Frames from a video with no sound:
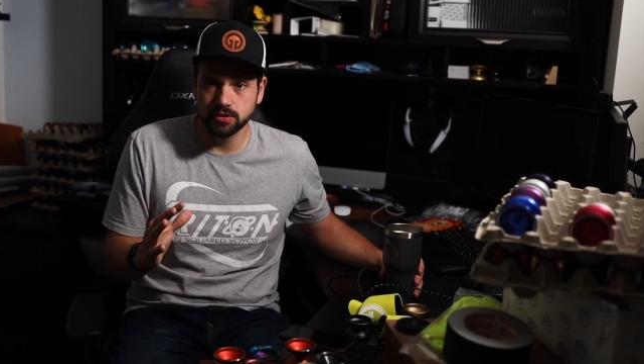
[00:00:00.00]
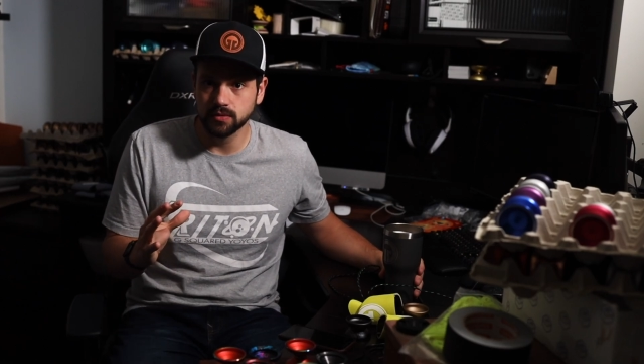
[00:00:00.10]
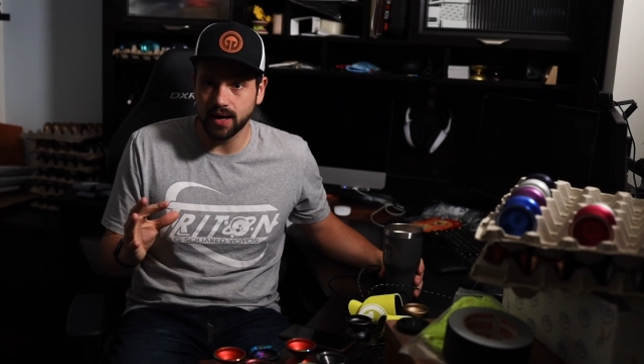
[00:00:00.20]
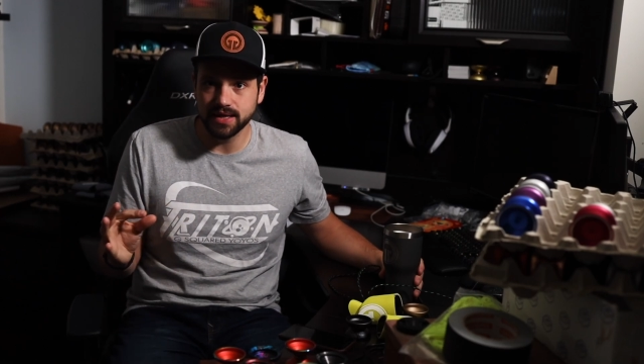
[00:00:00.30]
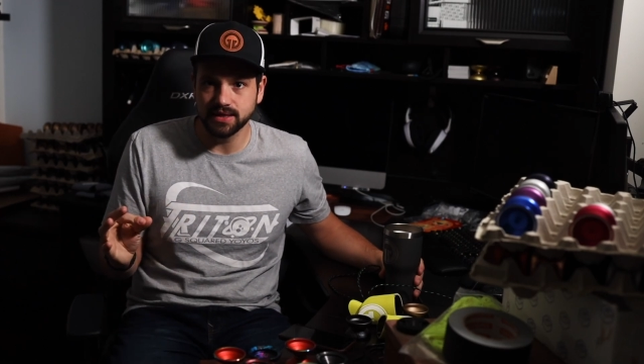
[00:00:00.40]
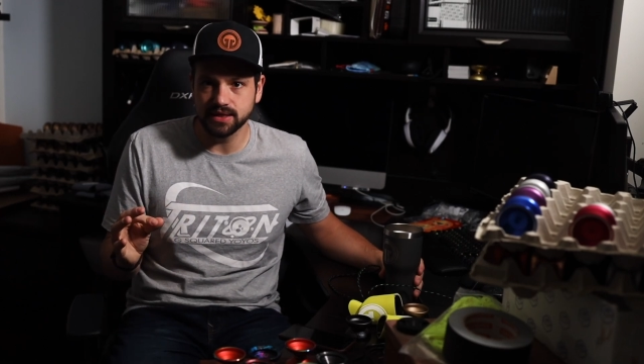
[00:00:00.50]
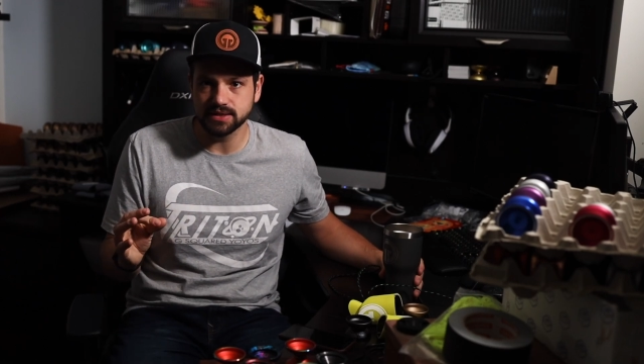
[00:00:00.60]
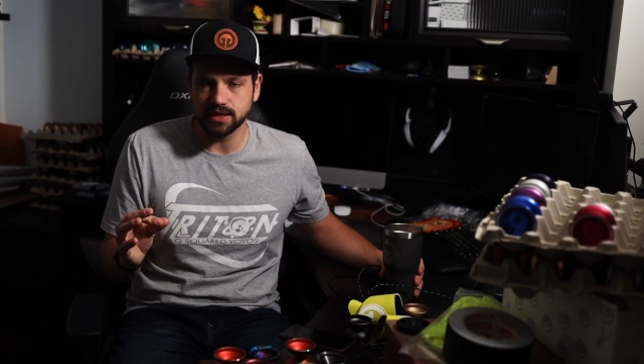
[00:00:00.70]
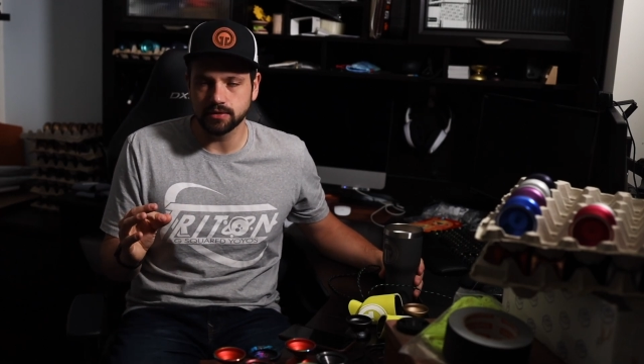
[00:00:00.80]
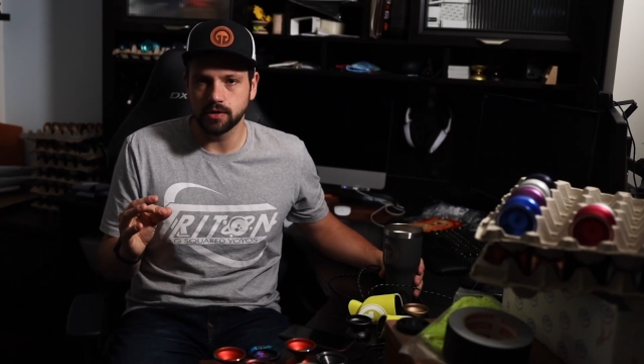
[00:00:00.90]
two
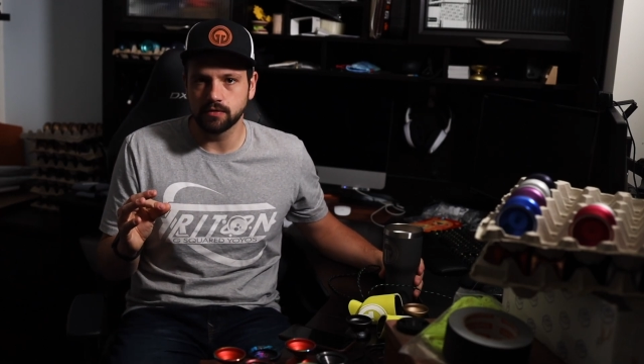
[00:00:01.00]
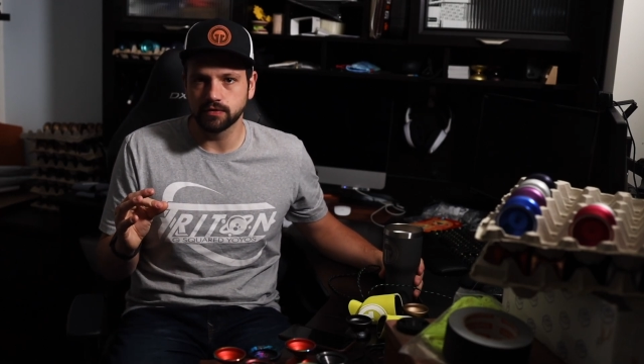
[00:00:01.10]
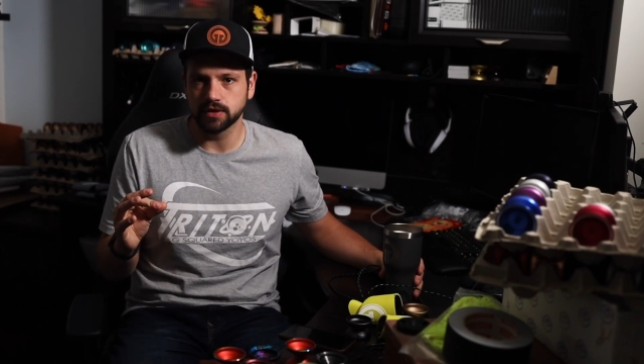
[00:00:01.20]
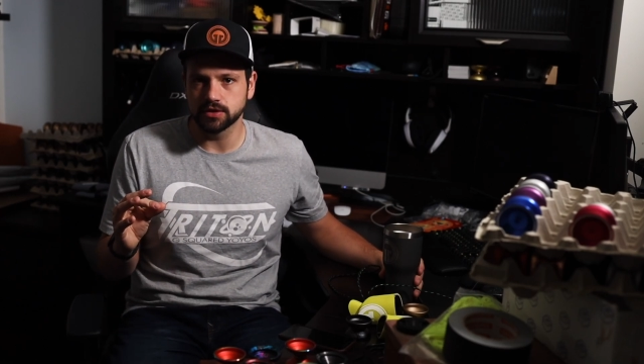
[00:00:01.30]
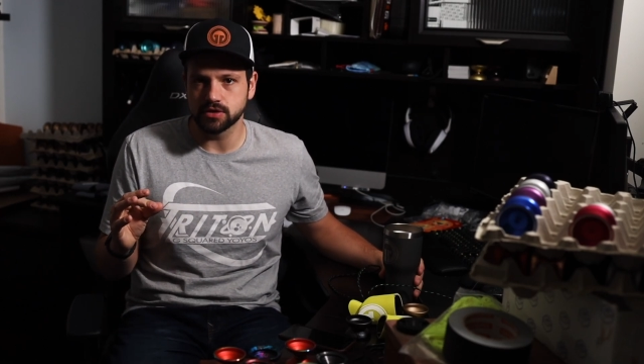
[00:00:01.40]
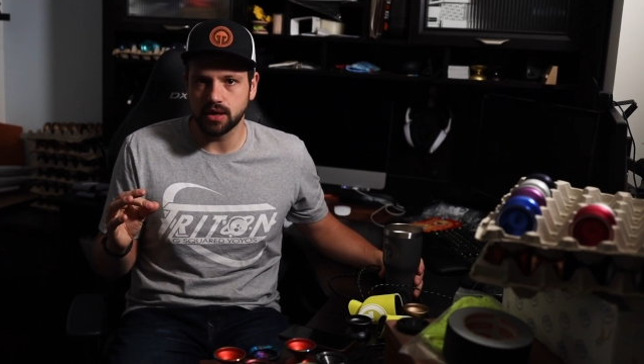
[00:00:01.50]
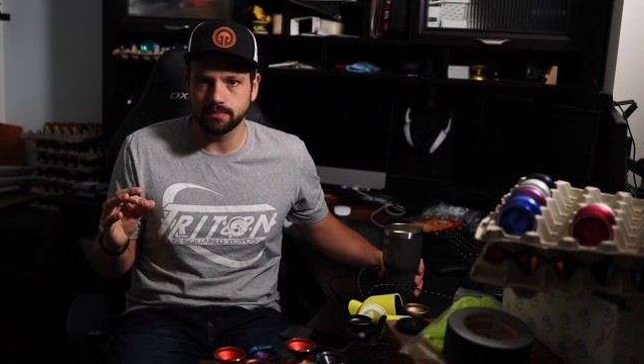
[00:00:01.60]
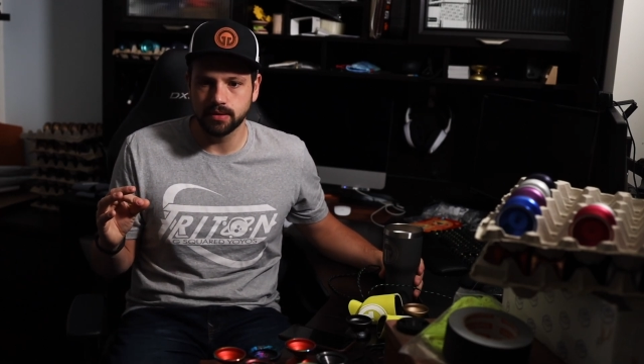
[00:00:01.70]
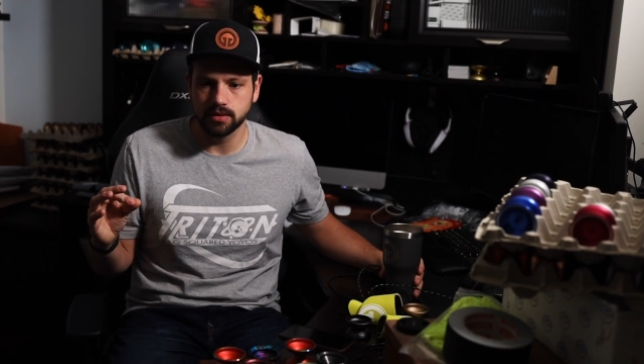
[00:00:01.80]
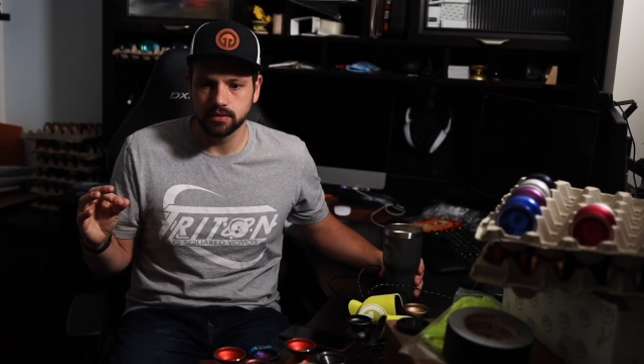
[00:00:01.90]
ideas. I don't know if we're going to
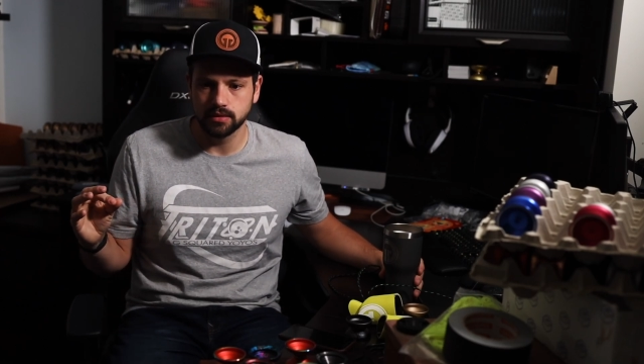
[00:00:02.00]
drop